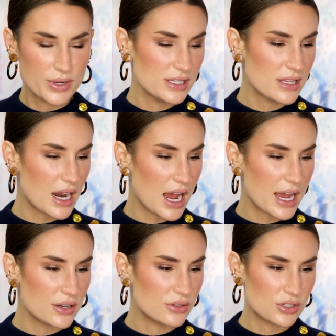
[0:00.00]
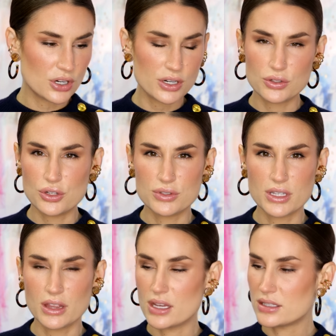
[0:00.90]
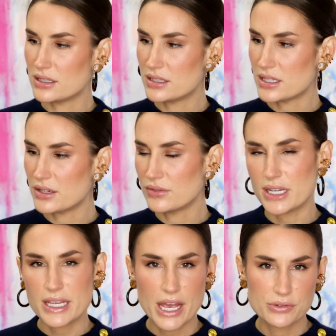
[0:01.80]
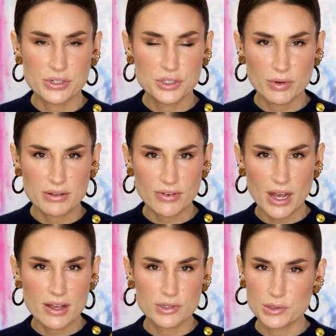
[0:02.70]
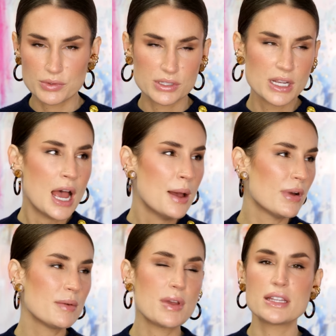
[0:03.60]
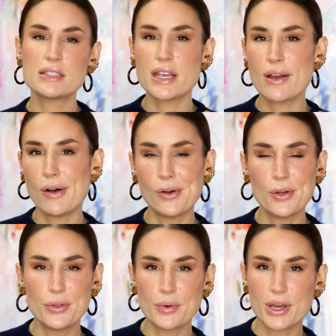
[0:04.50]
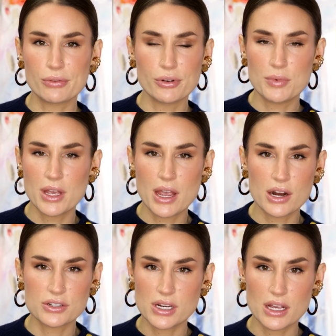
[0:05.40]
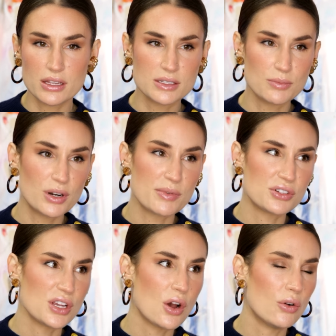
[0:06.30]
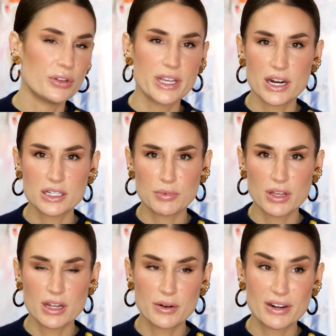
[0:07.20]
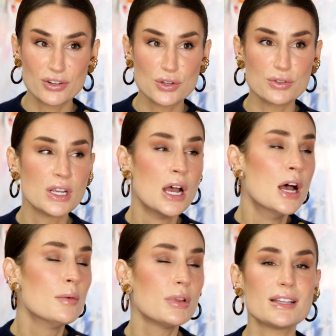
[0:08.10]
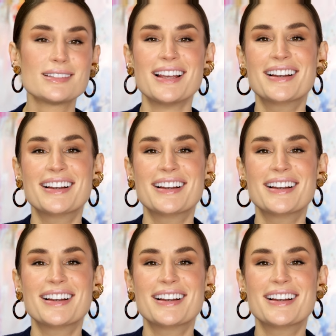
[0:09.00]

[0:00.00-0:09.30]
reason that I started using this instead of like Kenra 25, which was my mainstay all the way through being a hairstylist and pretty much the only hairspray that I would ever use. Plus,